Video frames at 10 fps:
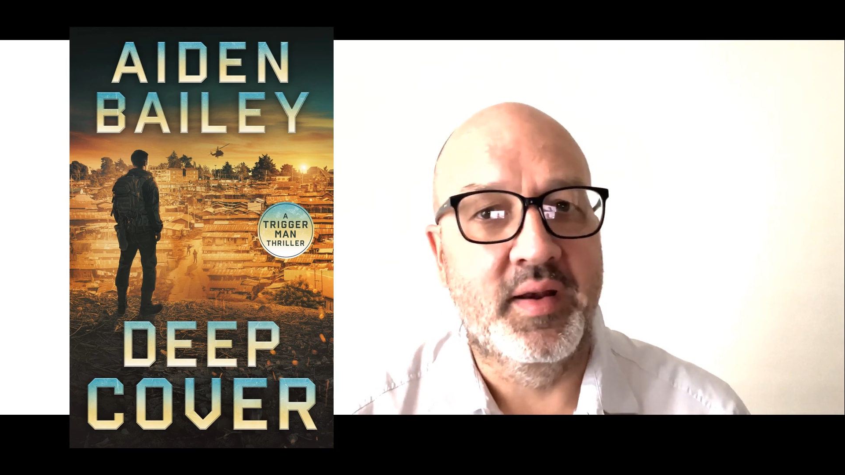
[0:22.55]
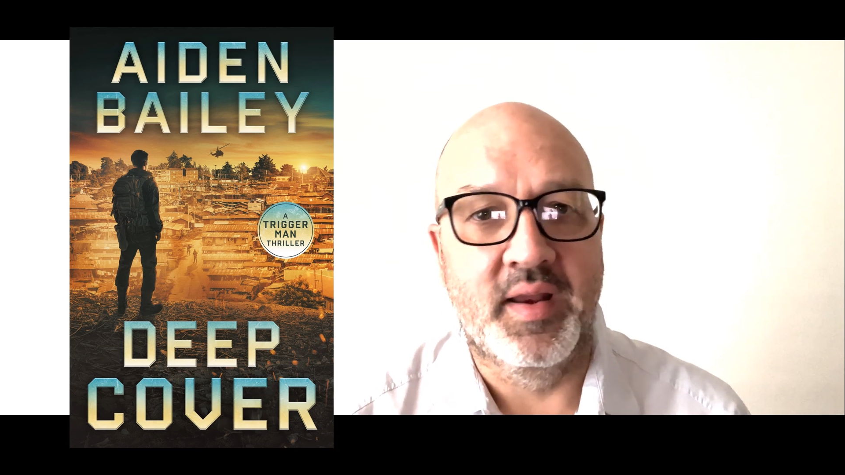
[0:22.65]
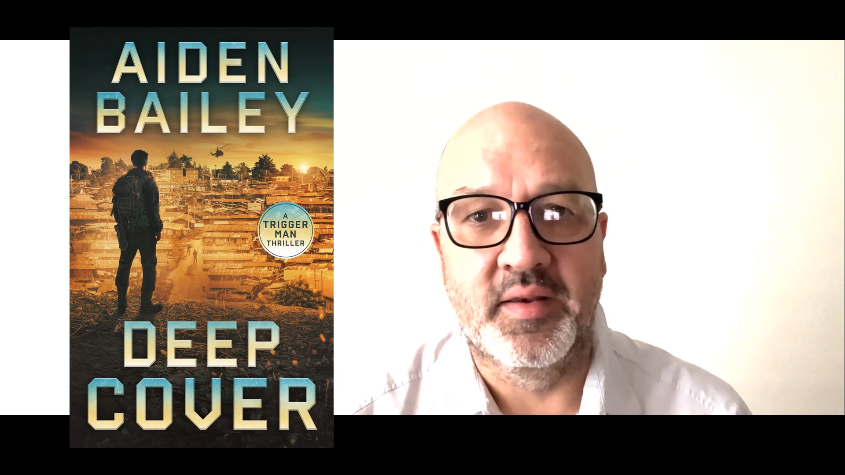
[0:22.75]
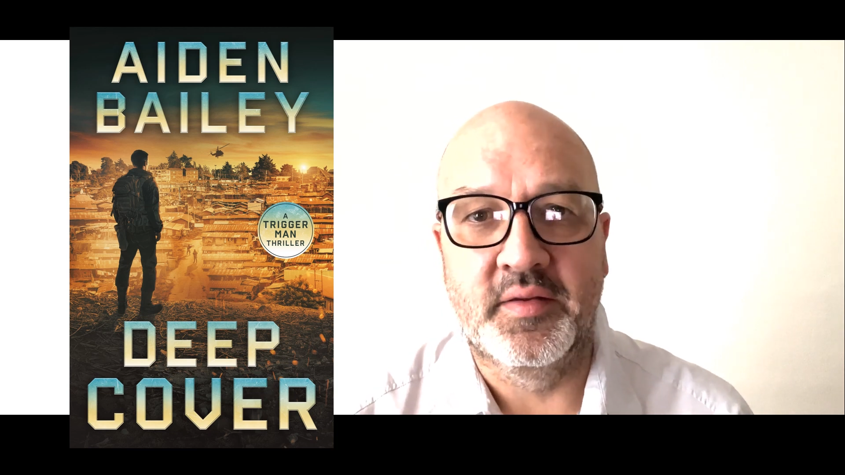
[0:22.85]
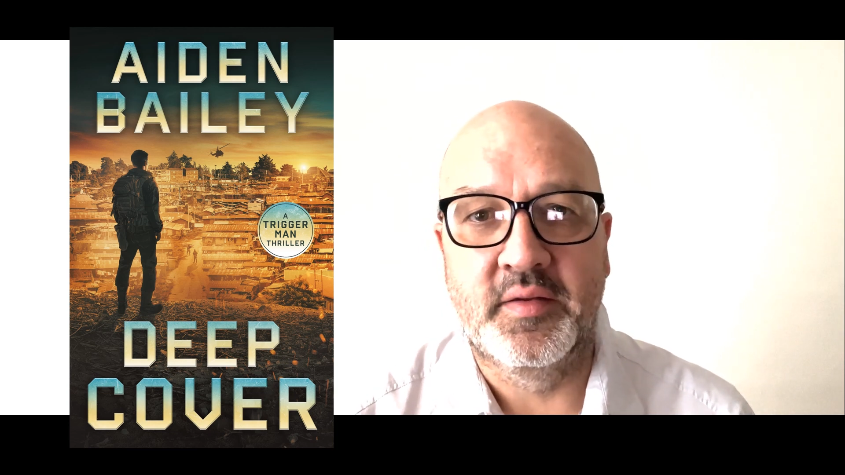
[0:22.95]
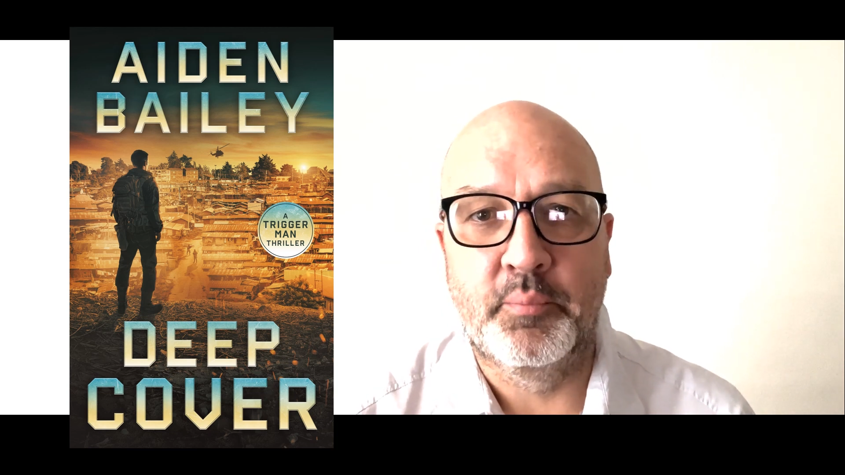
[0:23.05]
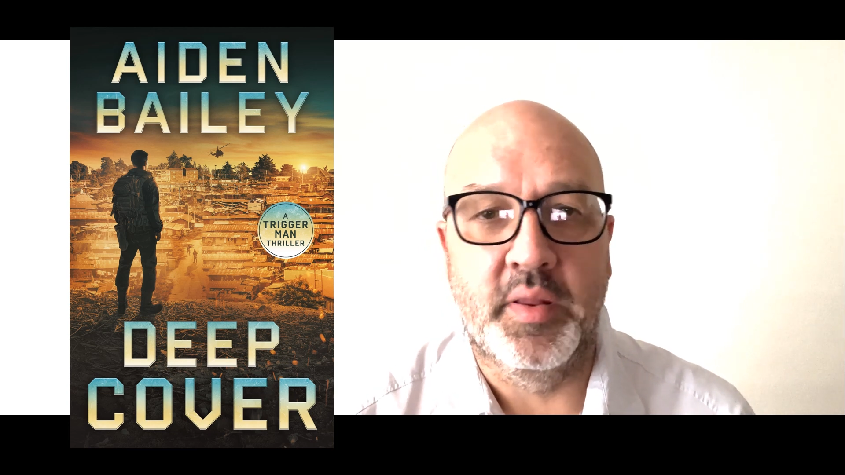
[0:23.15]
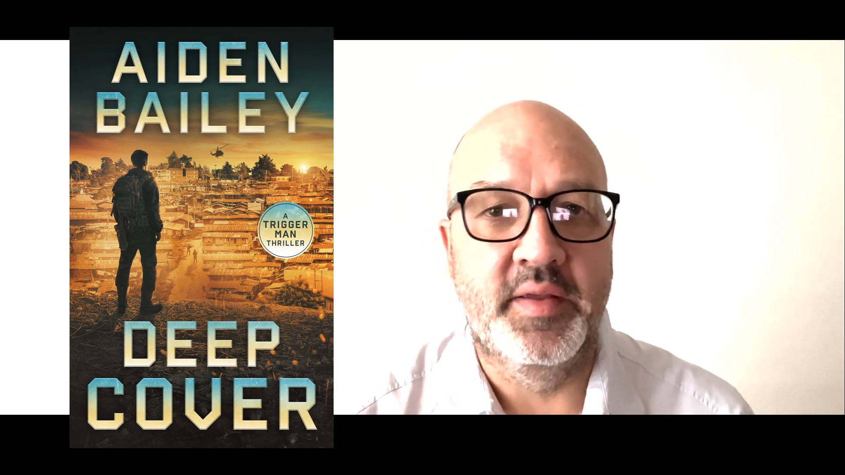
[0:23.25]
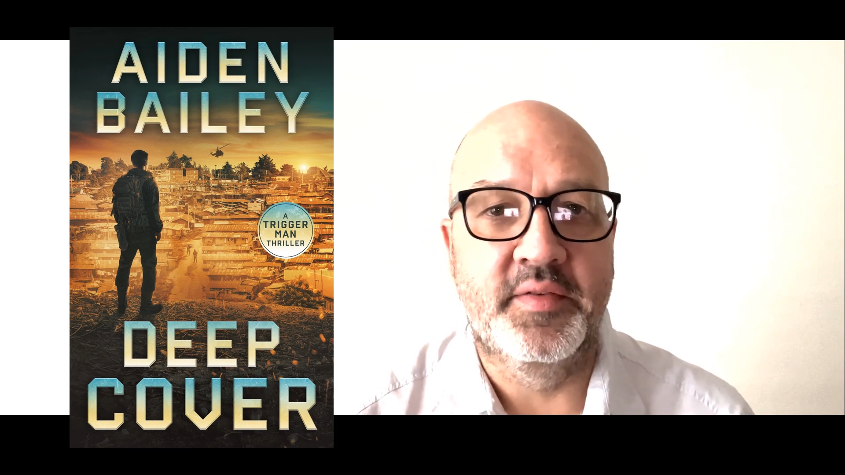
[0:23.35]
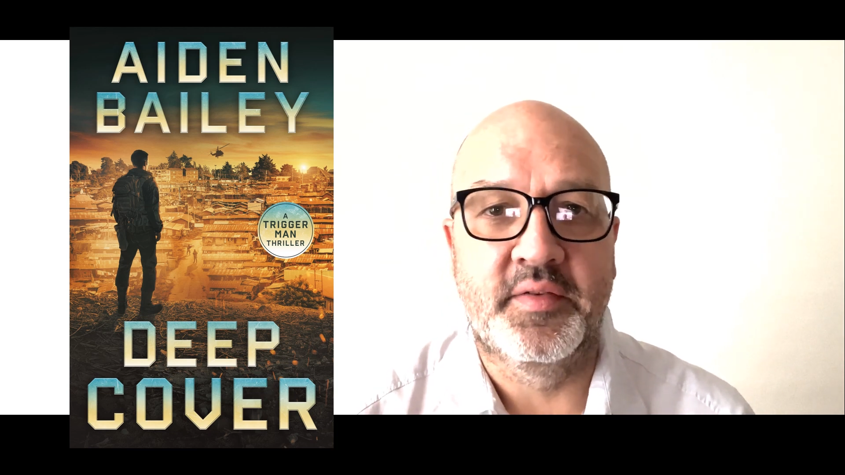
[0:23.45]
and
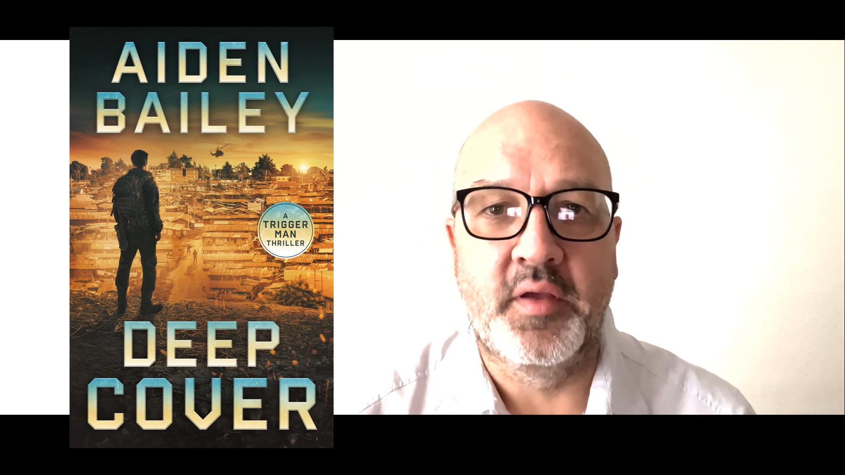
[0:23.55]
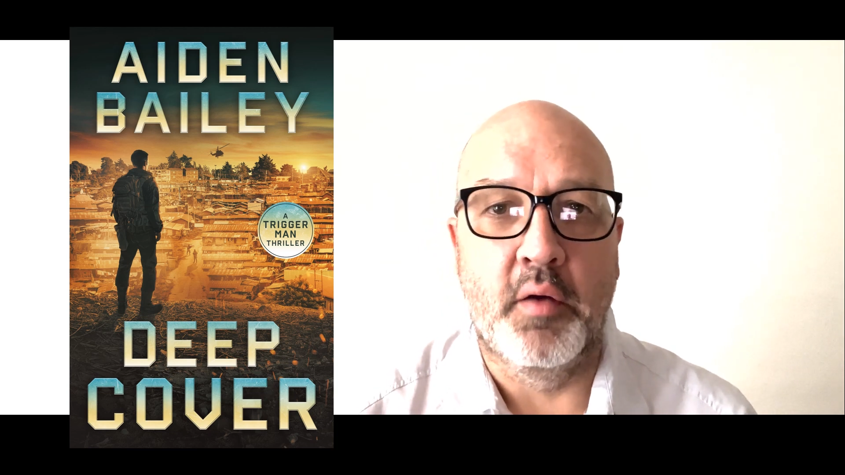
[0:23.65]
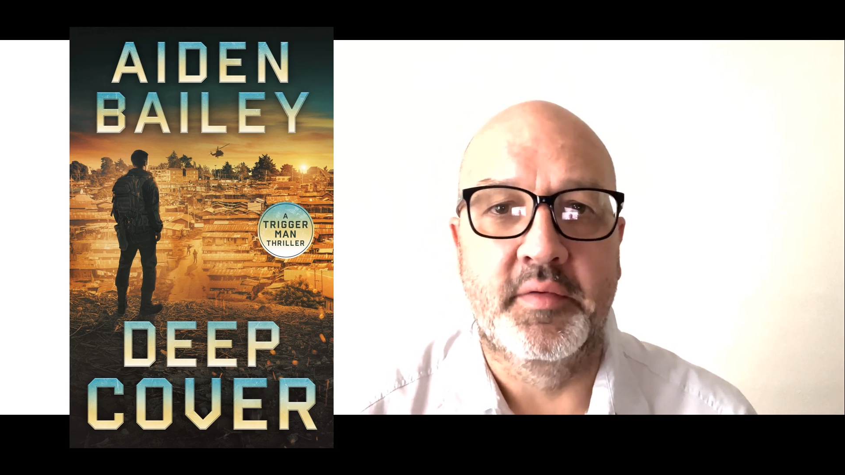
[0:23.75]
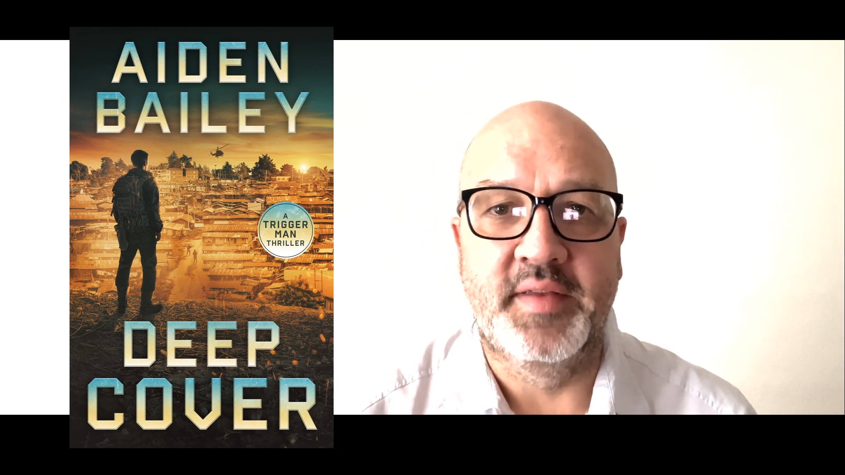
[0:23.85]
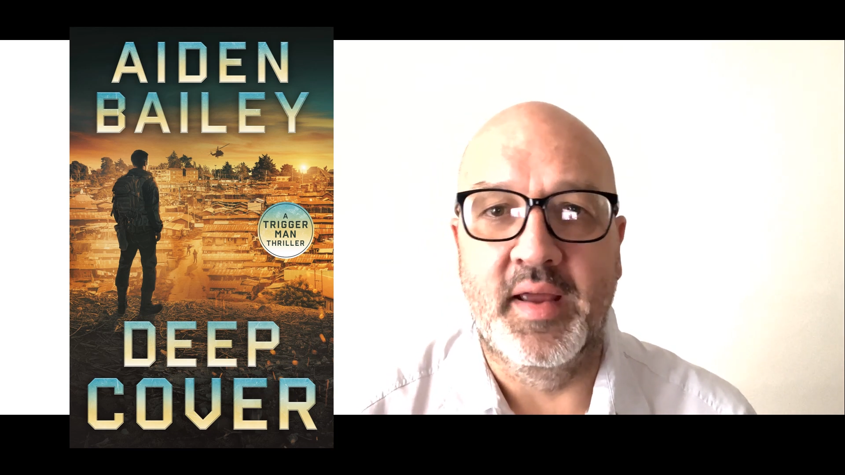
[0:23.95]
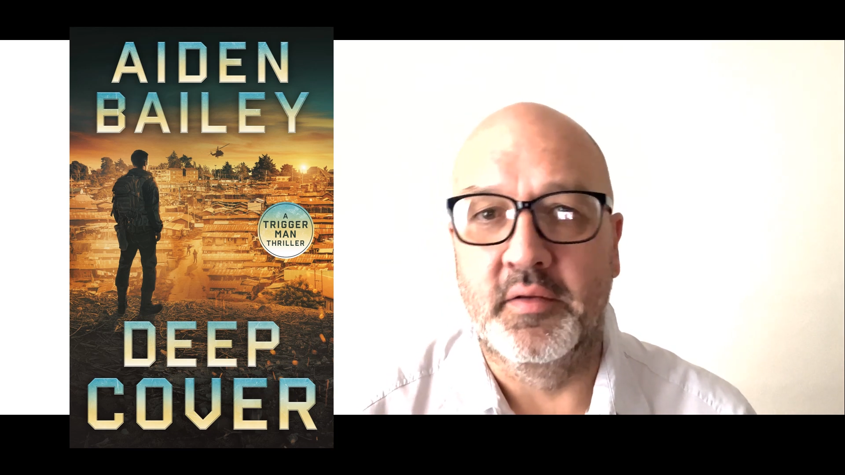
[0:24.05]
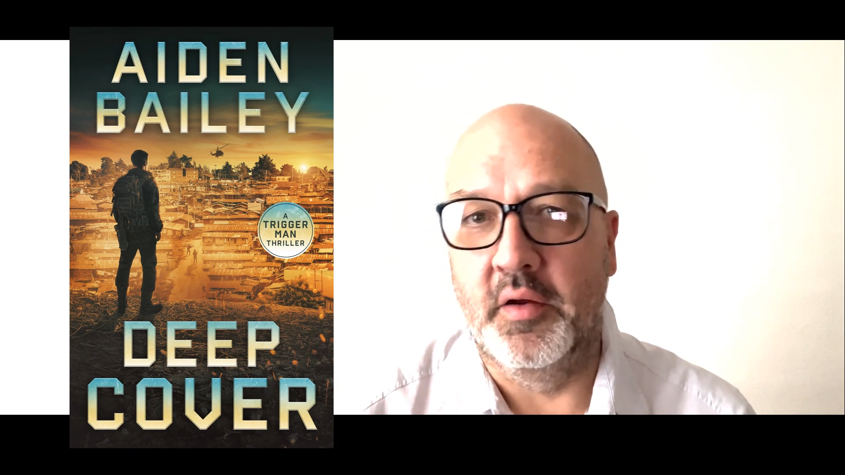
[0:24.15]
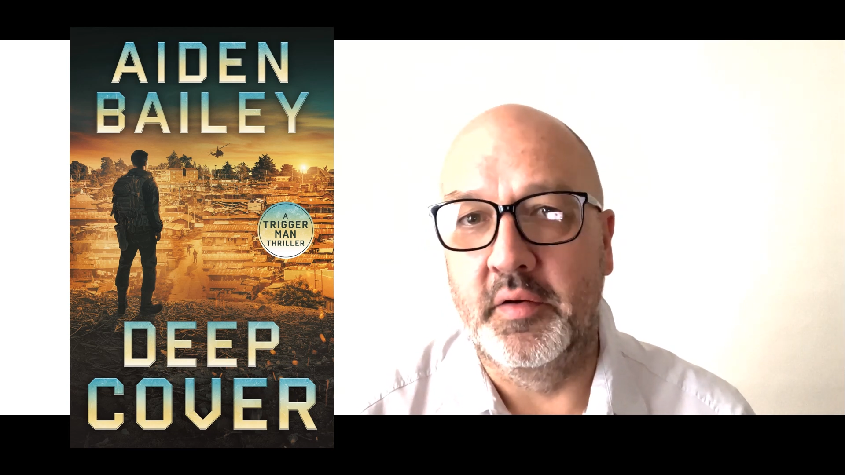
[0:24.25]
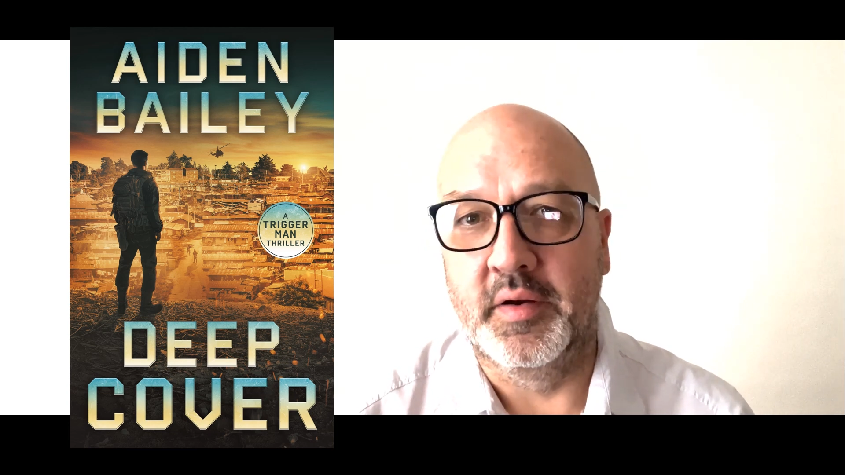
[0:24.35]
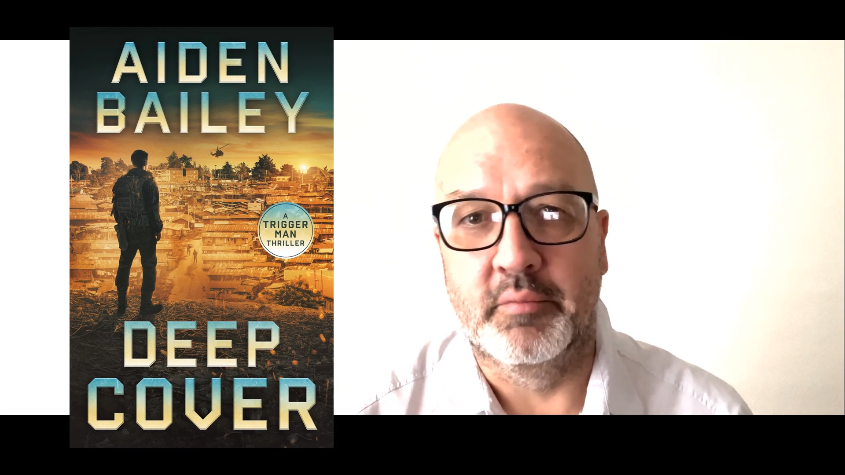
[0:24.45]
please go and download it,